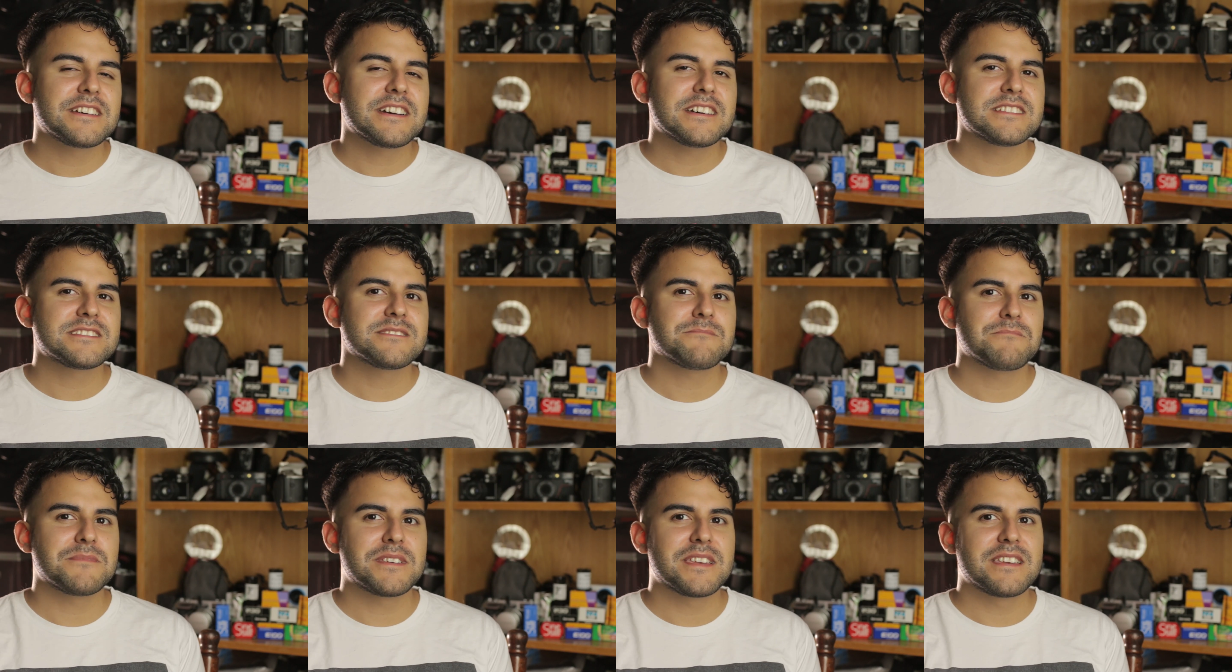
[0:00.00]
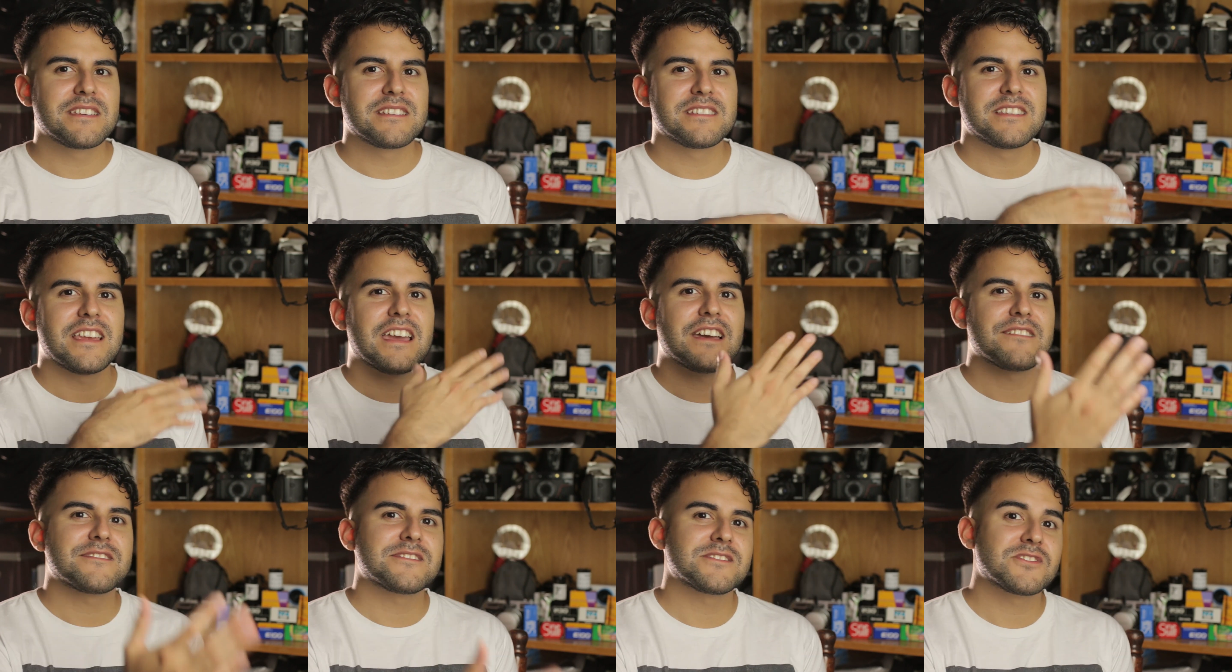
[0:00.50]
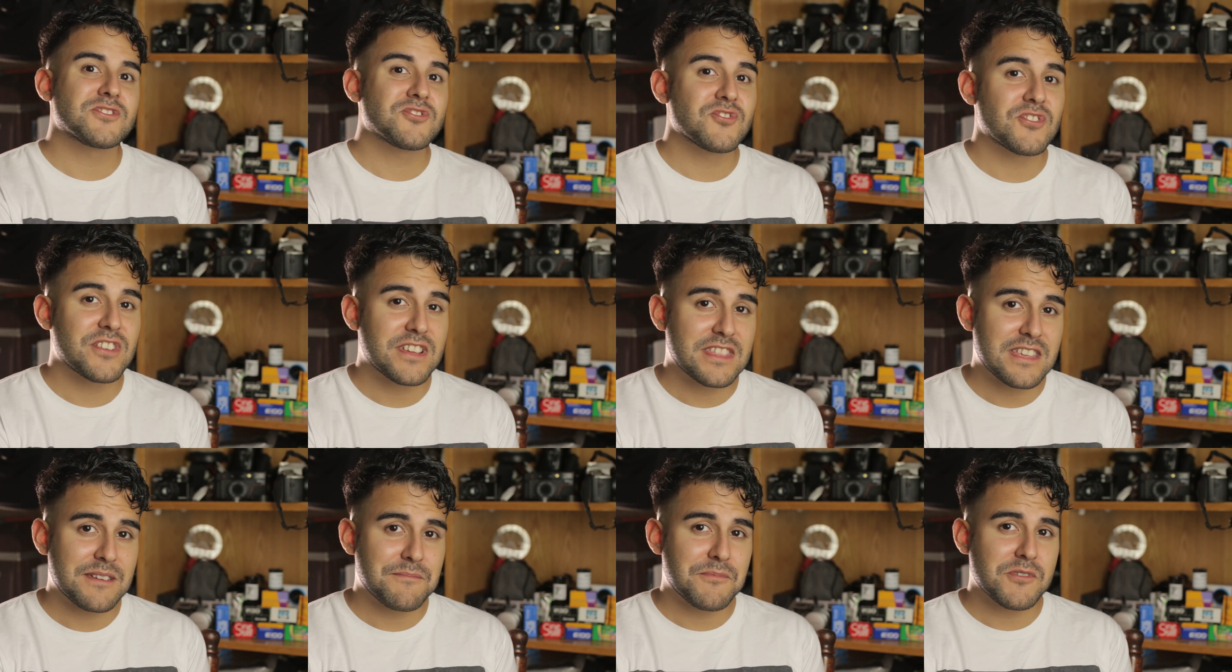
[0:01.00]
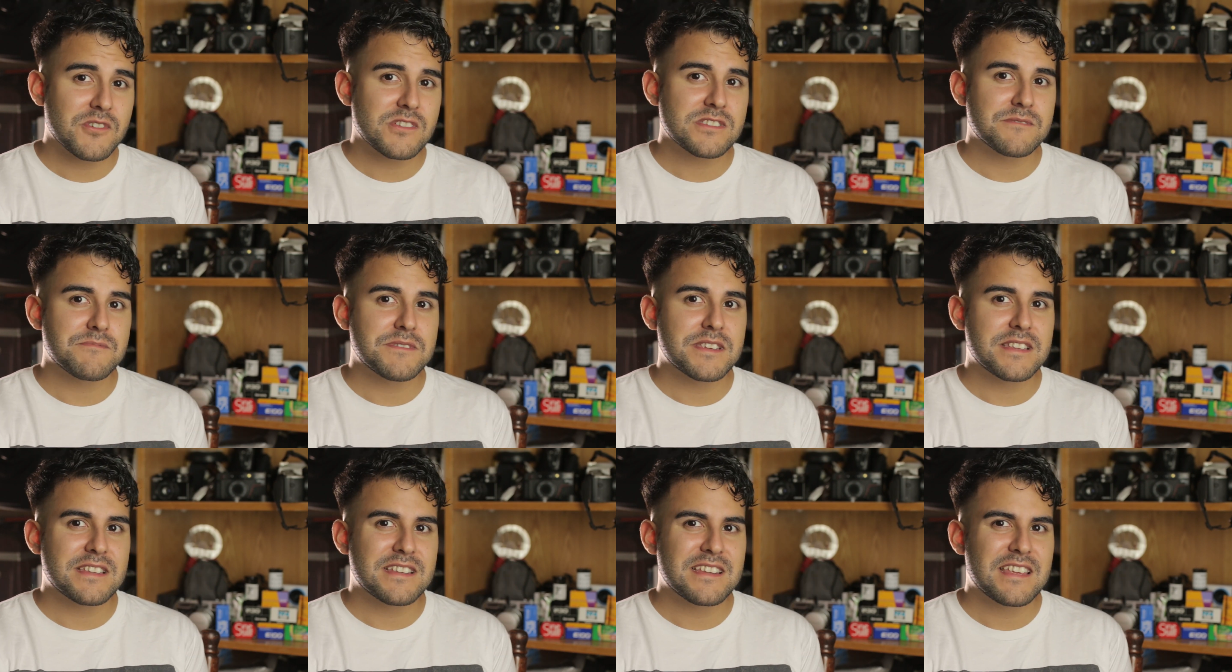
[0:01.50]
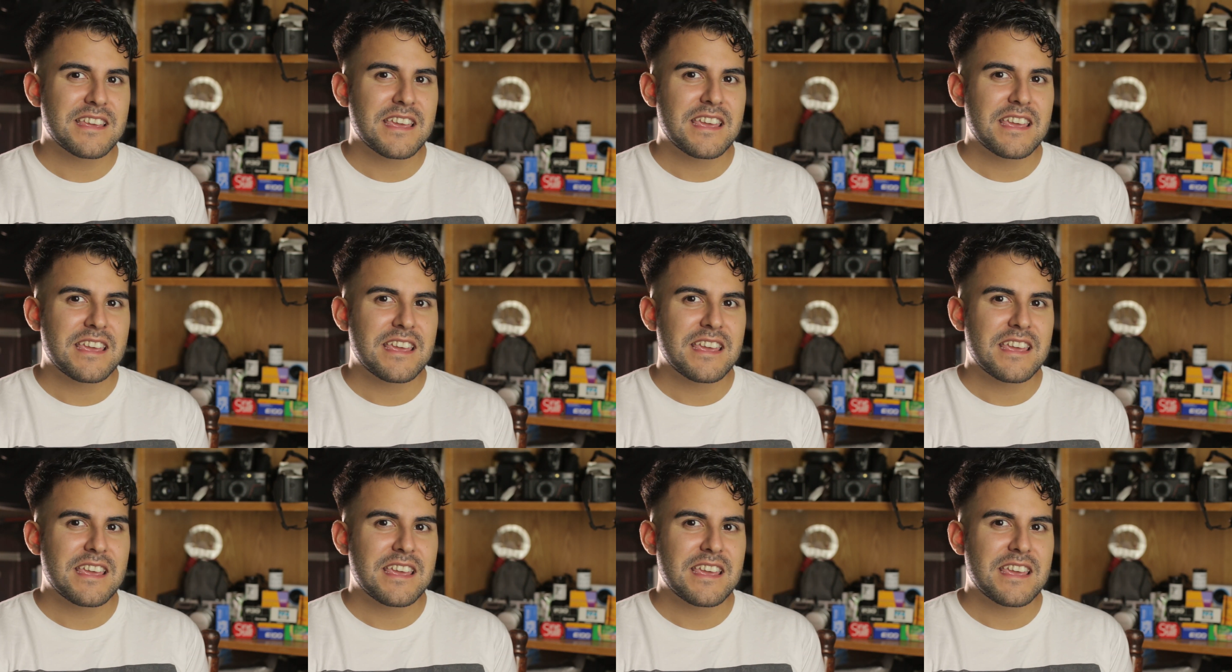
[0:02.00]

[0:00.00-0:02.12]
doesn't mean you have to shoot at that box speed.